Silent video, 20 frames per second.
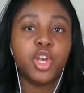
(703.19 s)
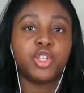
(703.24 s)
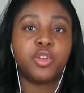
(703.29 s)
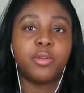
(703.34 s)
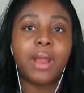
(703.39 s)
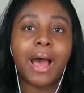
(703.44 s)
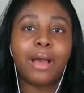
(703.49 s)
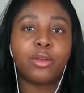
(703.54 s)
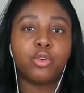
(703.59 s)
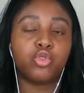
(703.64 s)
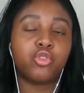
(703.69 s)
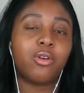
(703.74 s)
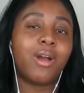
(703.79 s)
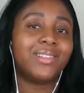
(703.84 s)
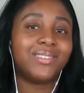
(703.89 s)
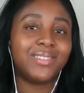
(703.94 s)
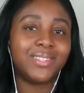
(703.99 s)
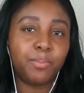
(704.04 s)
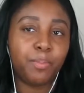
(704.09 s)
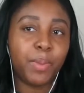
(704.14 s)
So now you're
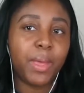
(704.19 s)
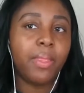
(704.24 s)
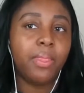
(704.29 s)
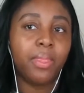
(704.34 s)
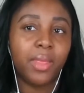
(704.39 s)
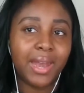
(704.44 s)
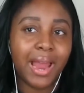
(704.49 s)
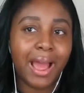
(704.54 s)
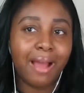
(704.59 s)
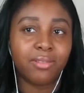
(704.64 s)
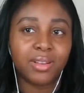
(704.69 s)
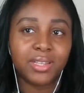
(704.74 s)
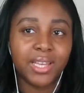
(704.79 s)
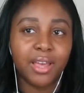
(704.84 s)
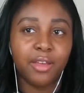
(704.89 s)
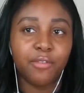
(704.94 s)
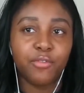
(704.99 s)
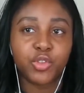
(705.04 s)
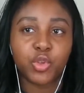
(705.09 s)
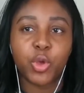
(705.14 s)
trying to spin the
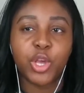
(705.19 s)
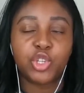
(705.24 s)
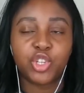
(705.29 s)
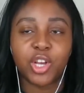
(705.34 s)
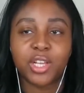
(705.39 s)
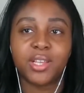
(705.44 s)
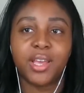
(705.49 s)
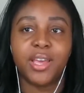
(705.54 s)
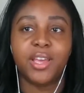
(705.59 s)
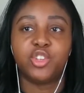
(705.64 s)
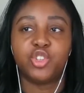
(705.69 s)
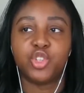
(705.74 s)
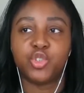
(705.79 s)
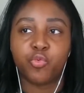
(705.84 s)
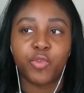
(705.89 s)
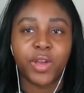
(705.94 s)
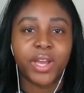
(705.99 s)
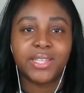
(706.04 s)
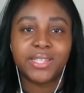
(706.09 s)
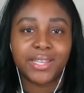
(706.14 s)
narrative. So it
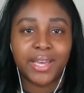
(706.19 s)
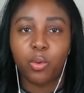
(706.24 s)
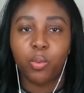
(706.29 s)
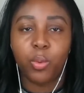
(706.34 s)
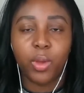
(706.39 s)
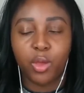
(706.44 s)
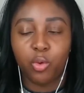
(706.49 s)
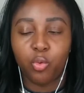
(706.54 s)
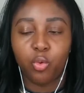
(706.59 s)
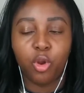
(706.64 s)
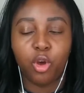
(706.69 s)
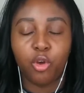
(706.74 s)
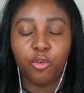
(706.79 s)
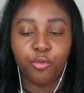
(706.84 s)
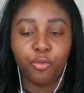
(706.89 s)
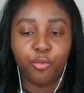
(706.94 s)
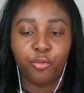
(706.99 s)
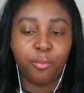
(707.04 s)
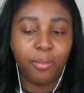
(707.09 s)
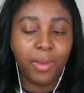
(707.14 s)
just reads guilty all
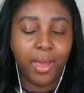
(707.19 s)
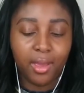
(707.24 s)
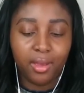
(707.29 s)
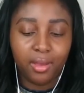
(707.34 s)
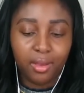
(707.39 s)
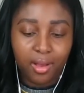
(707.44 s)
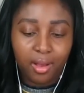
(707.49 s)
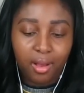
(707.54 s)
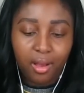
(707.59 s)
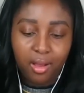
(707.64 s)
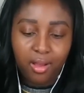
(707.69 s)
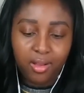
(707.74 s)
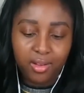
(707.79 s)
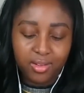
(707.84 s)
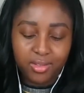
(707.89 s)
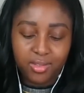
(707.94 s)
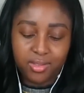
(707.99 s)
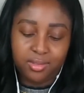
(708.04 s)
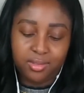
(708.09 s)
over for me. I can't.